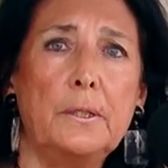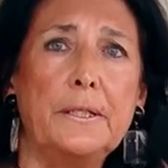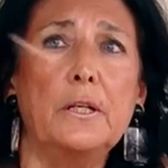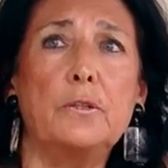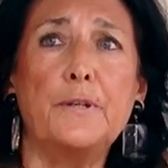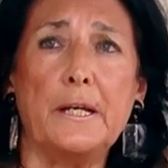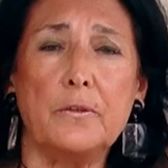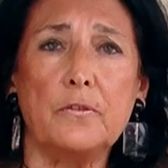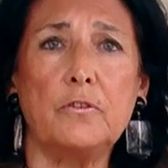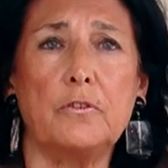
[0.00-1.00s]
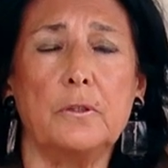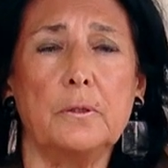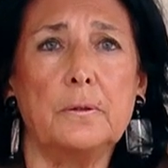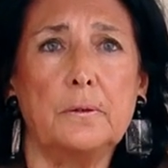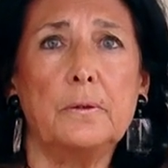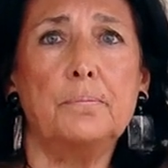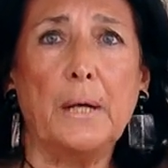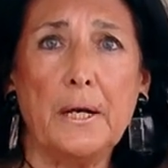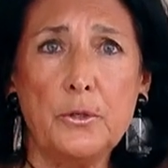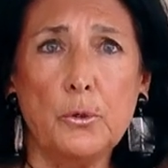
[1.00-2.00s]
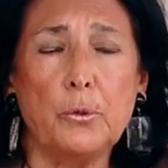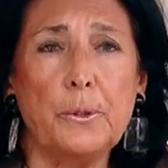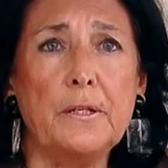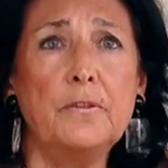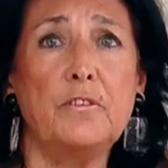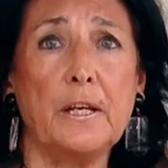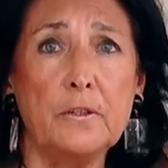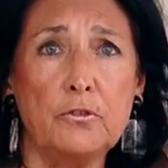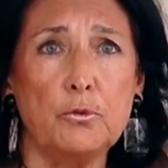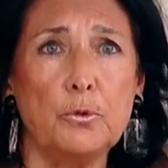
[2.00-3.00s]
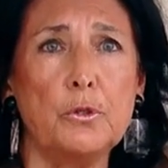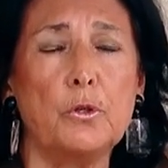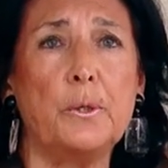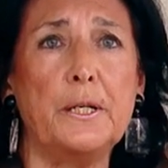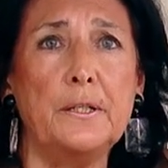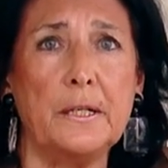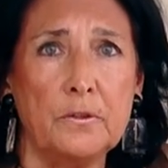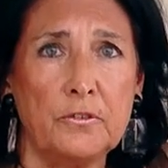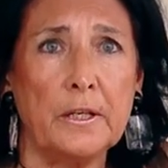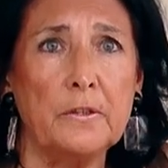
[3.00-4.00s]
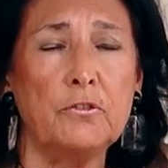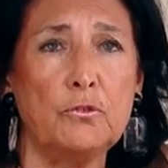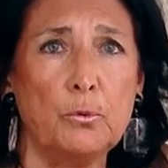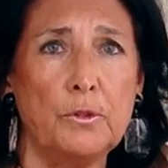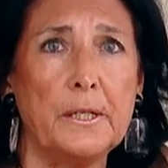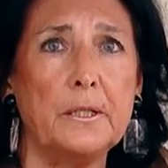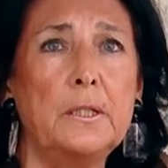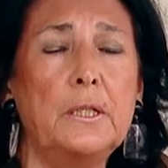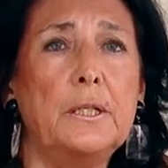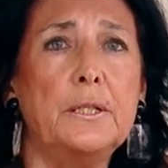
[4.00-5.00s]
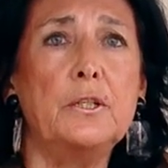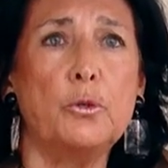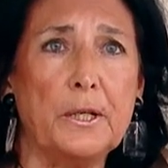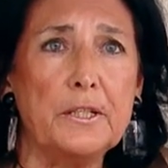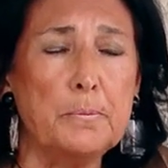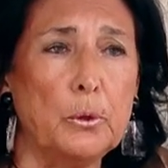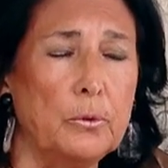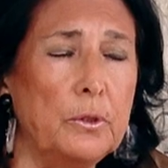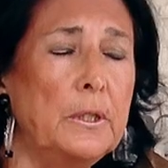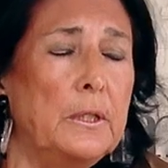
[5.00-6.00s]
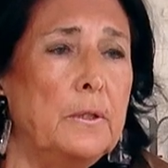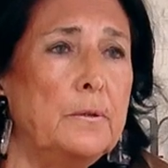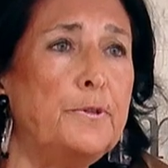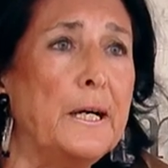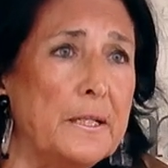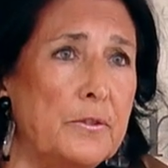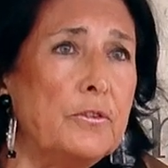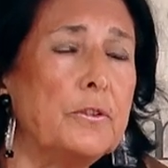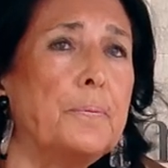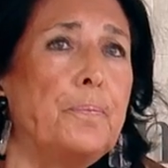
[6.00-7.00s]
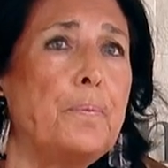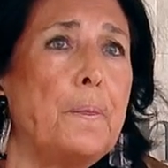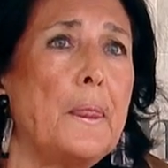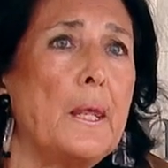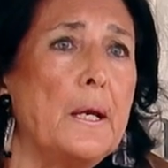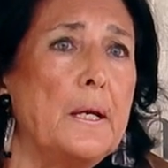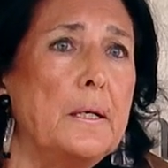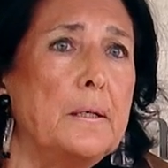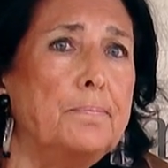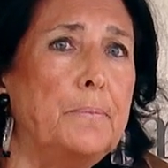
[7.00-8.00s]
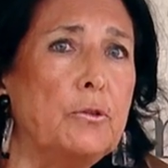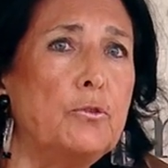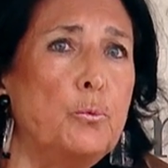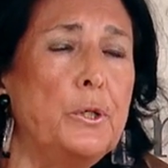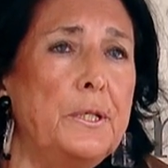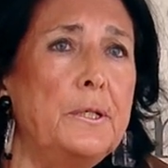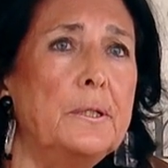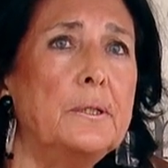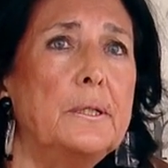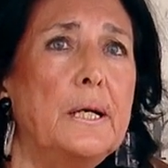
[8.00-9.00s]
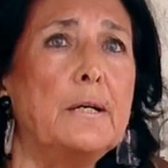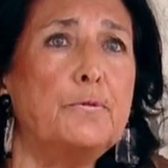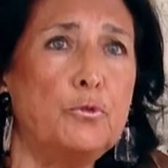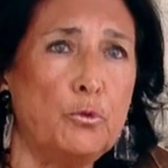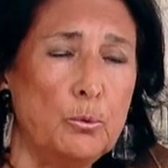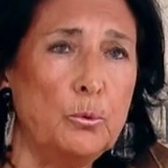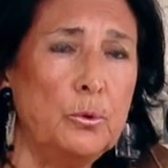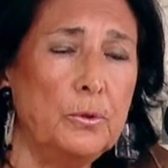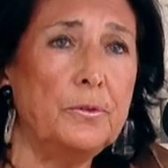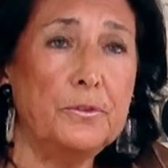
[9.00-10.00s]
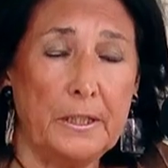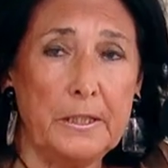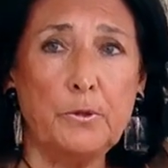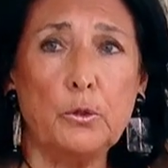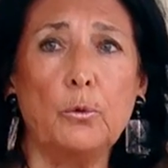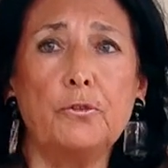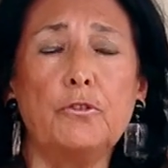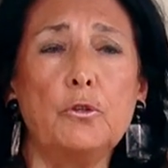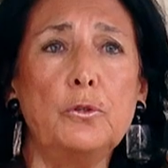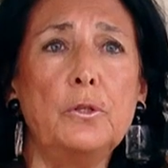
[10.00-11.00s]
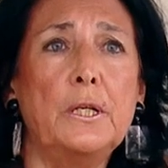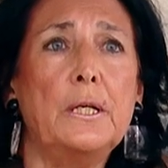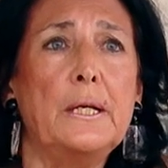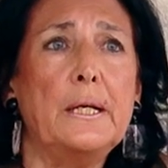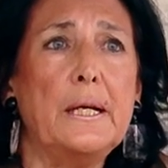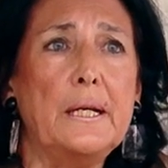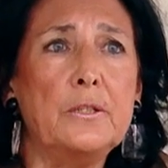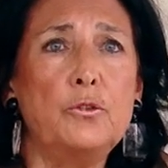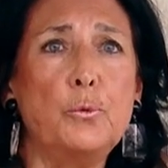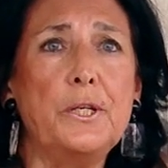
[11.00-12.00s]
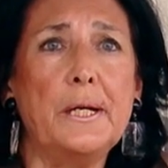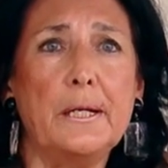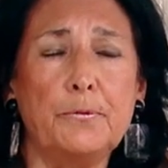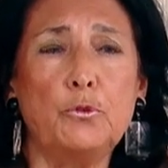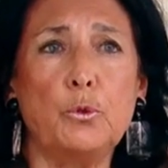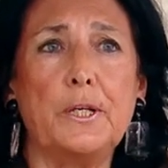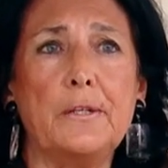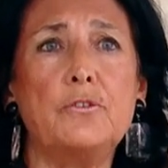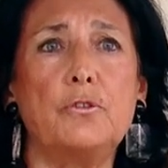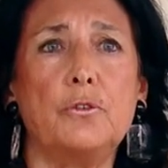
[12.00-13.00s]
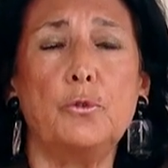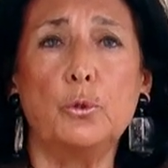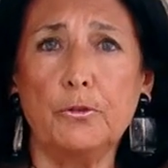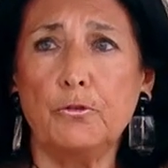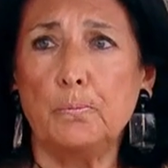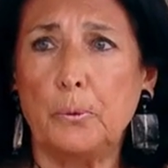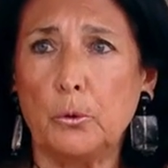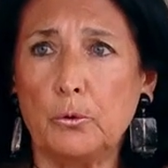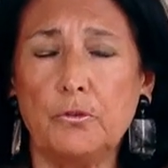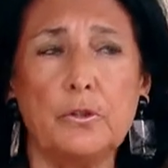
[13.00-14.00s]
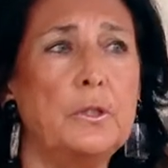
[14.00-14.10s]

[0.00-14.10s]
in advance by Ukraine, thanks to Ukraine and thanks to their incredible fight. But we have to deliver also and we have to get your support